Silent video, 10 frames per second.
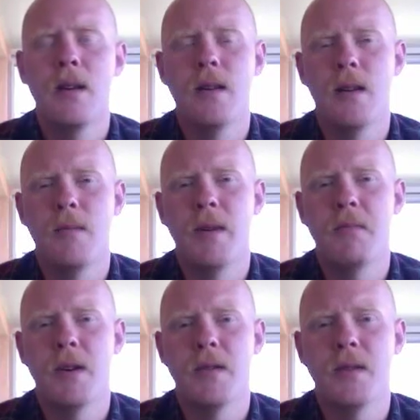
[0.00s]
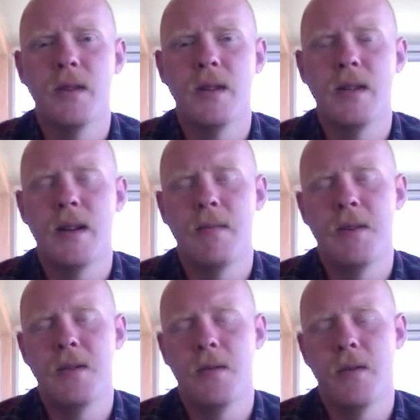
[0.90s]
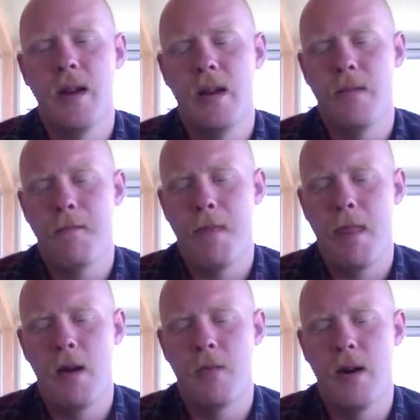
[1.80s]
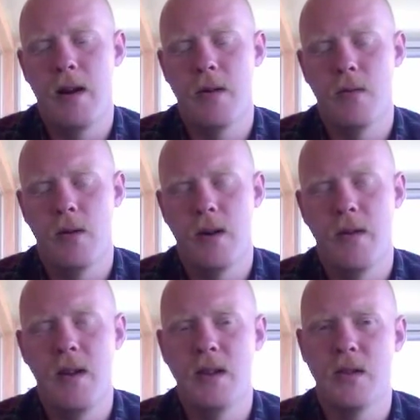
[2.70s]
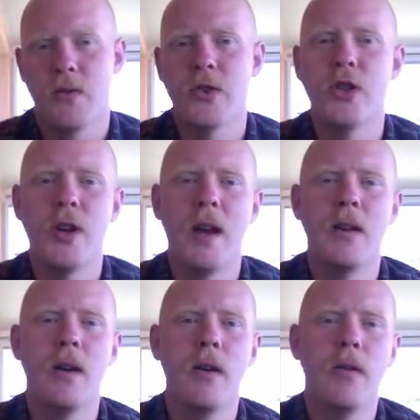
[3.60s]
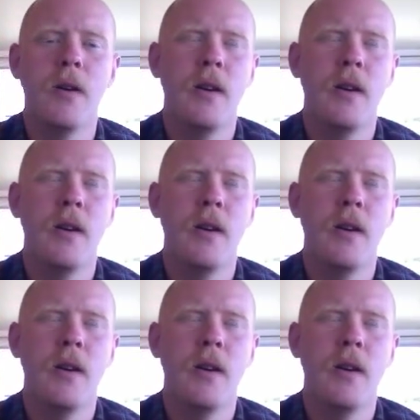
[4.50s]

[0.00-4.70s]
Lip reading: you know, Ben Monder took the time to create a record where things crescendo